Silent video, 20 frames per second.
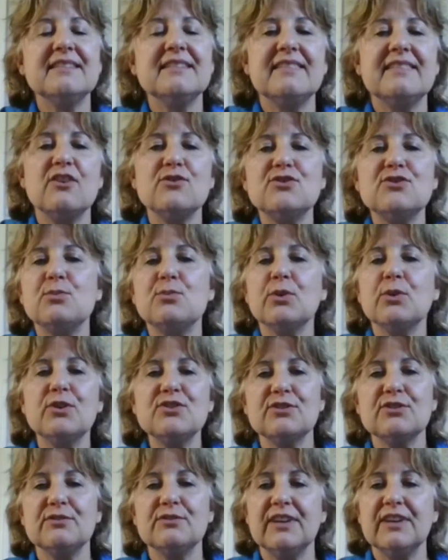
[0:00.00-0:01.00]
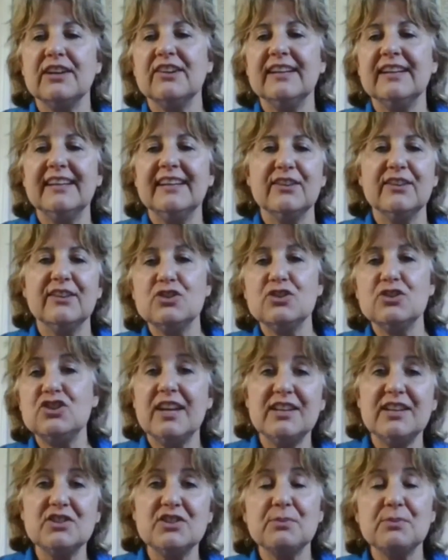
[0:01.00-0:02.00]
Those words are very
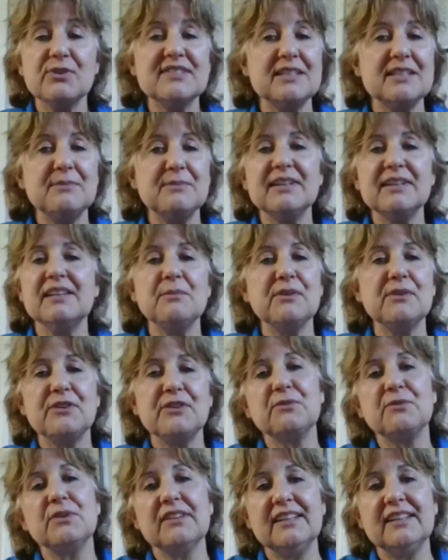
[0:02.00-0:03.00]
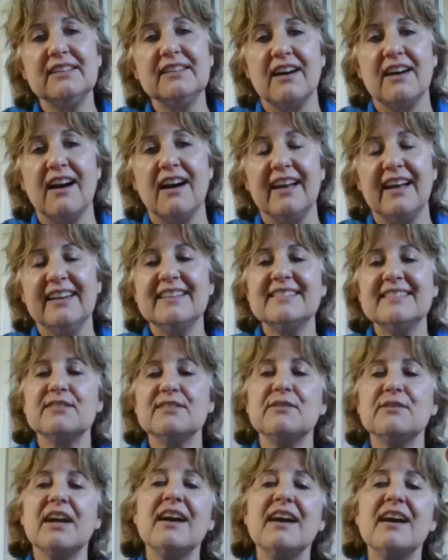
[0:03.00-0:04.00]
interchangeable seemingly, but they're really not. It's
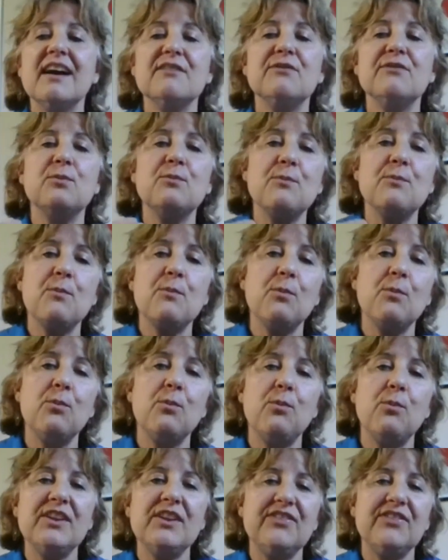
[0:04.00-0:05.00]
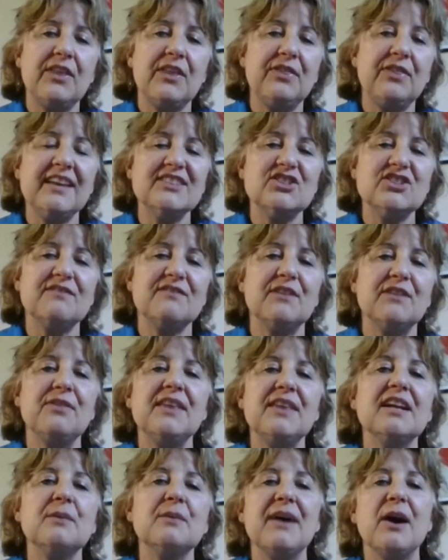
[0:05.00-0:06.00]
kind of what the things you have to
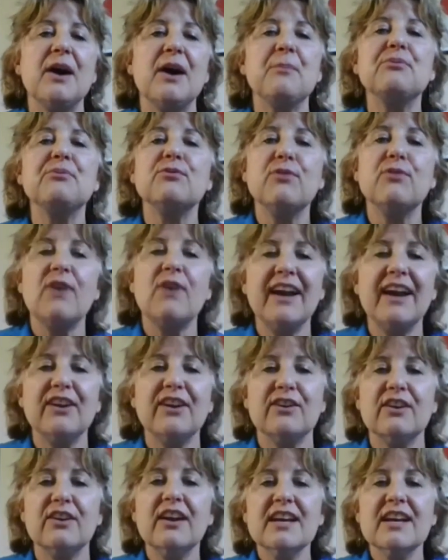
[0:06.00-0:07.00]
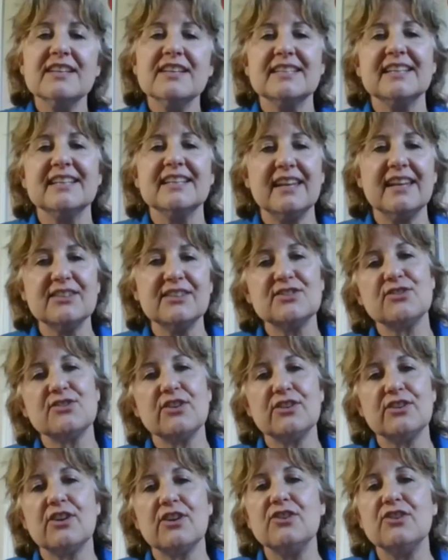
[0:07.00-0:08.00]
think about prior to getting
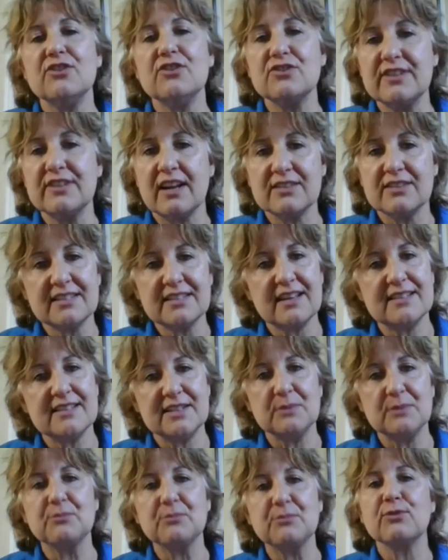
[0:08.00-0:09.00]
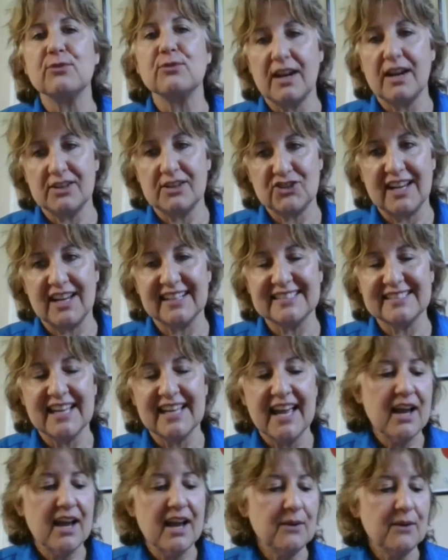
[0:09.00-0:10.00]
started on your downsizing project.
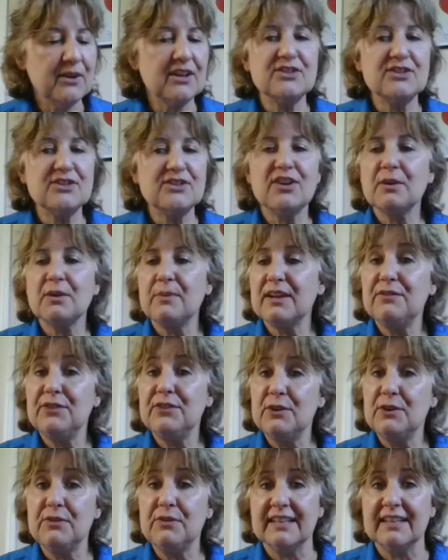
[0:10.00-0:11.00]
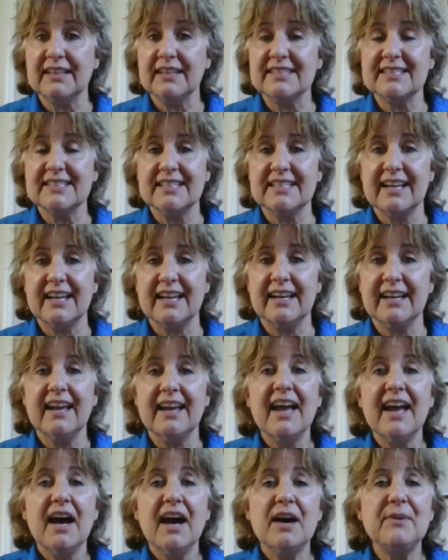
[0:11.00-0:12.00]
We're going to talk about a few things today,
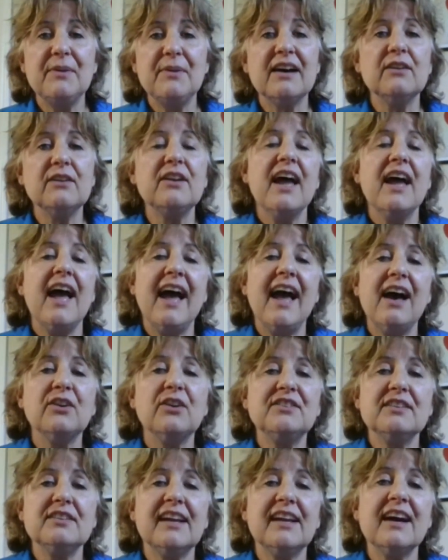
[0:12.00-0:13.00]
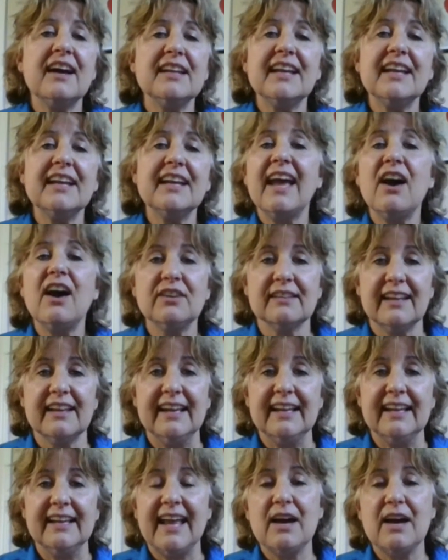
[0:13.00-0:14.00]
about how to kind of
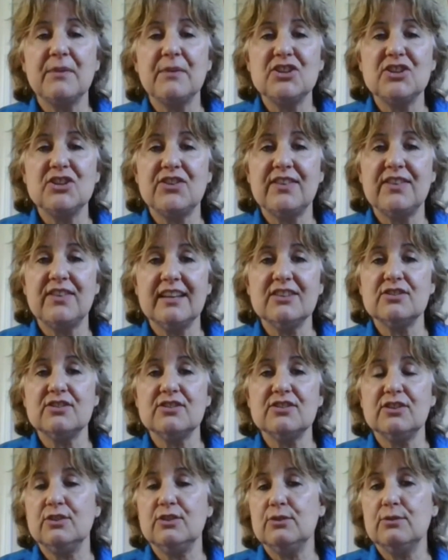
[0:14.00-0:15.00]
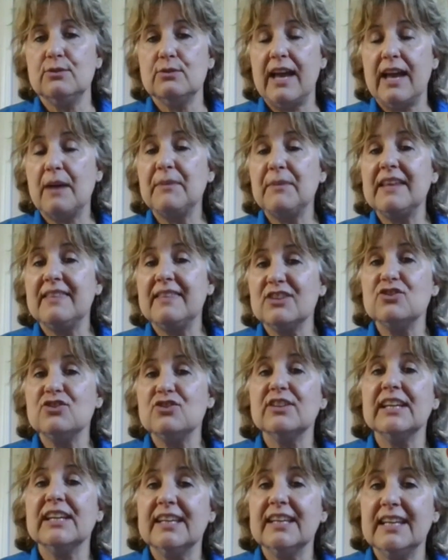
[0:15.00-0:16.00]
calculate how many things you
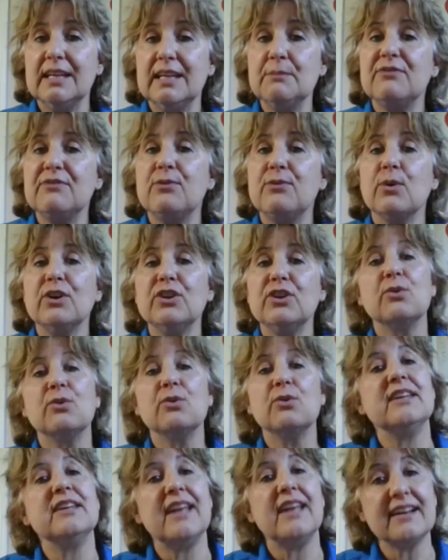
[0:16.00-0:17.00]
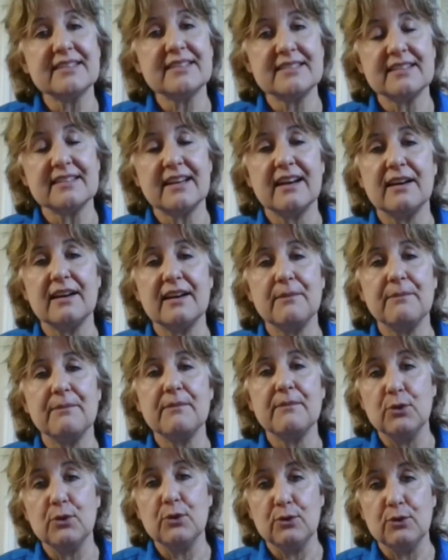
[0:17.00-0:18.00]
can keep for your next
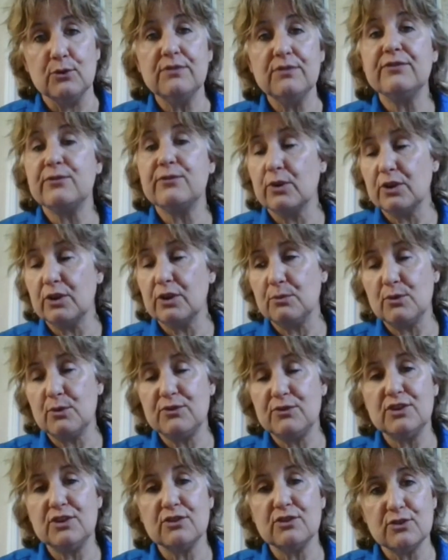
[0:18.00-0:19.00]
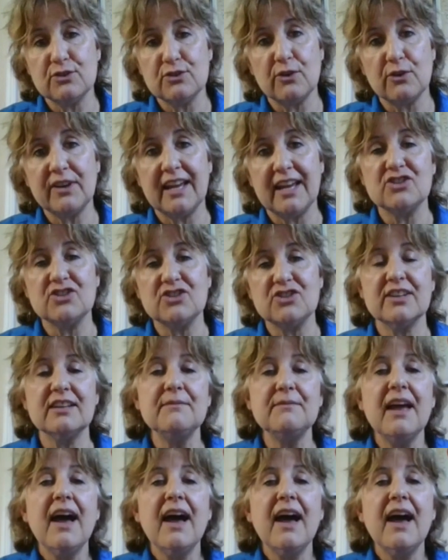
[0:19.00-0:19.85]
move, before you move to your new location,